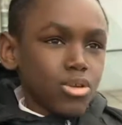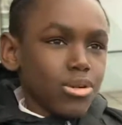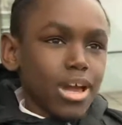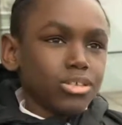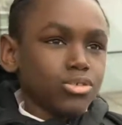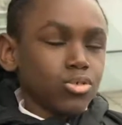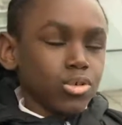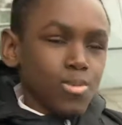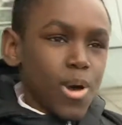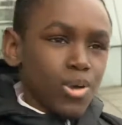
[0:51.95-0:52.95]
don't like to
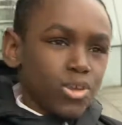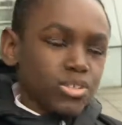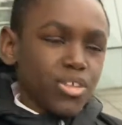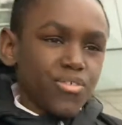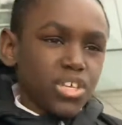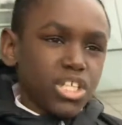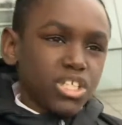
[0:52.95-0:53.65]
talk about it because they feel